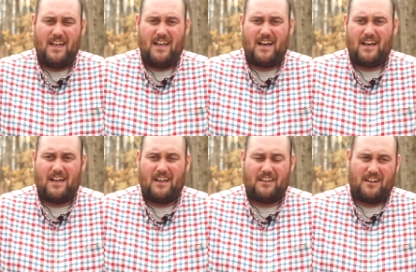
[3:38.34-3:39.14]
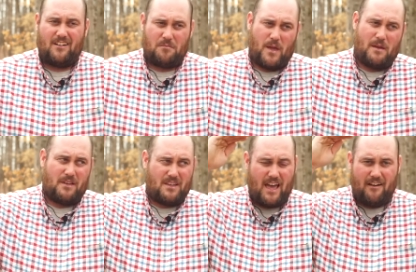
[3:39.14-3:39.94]
maybe
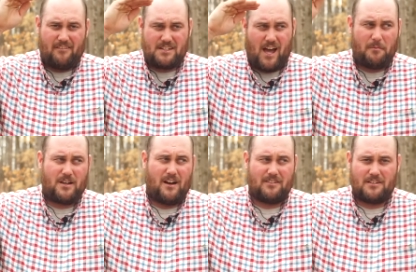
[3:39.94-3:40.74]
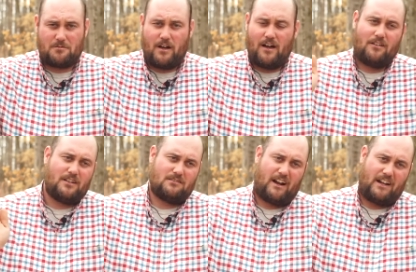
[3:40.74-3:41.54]
have a top cover as well,
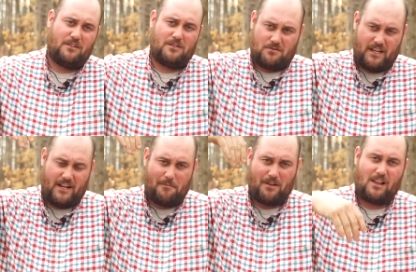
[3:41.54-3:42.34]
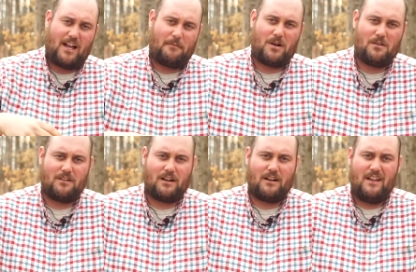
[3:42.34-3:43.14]
because raccoons will get up and climb
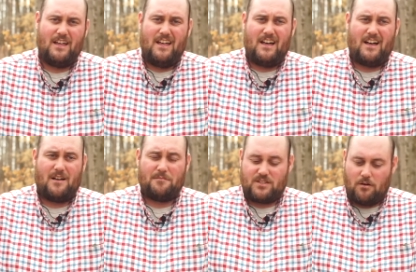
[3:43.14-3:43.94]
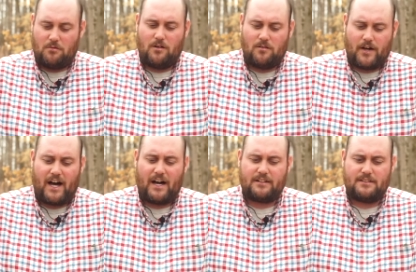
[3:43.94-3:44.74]
over, so will a
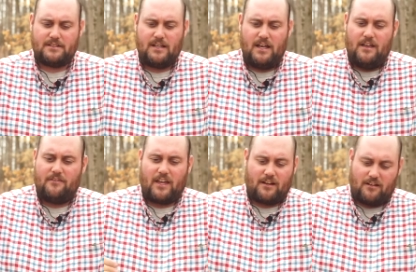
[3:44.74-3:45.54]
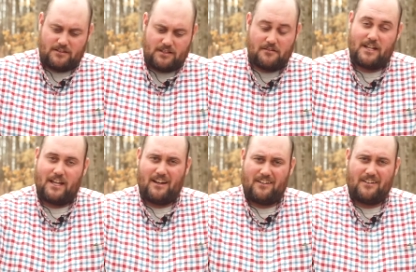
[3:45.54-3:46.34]
fox. They can also
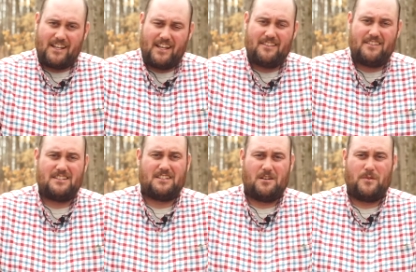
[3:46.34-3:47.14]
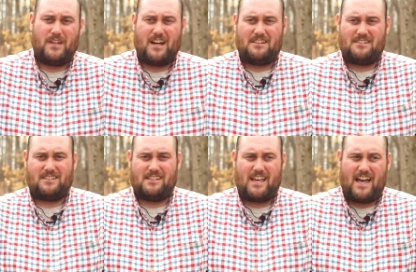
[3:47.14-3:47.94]
dig underneath, so be conscious
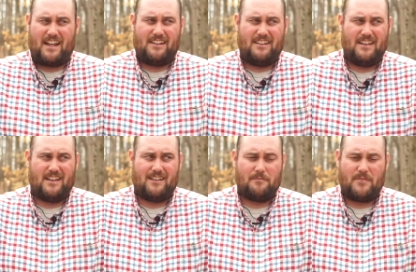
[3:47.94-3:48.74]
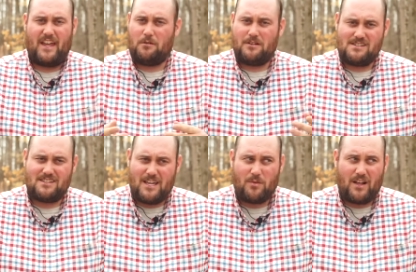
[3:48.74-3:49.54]
of that. And always just
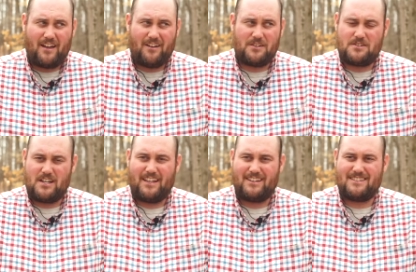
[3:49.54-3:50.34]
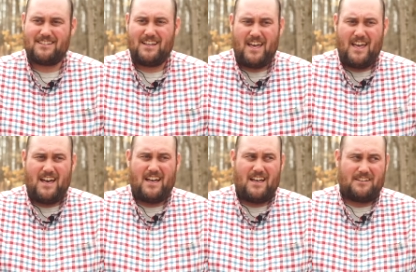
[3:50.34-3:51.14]
keep an eye on your chickens.
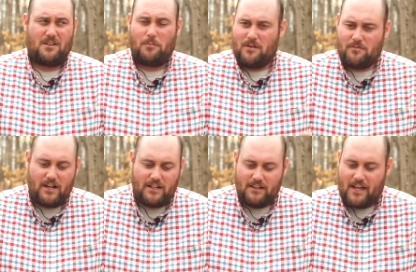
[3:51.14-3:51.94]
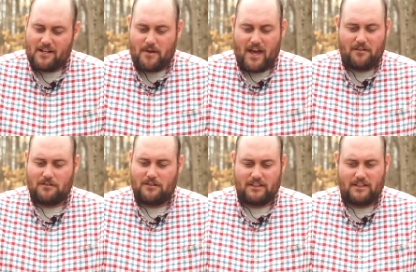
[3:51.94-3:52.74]
Don't be afraid to let them out
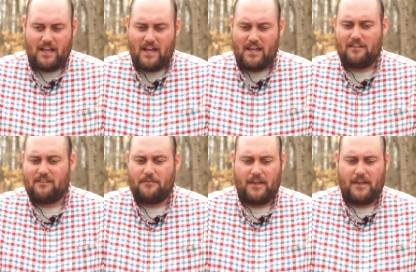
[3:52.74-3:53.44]
during the day, and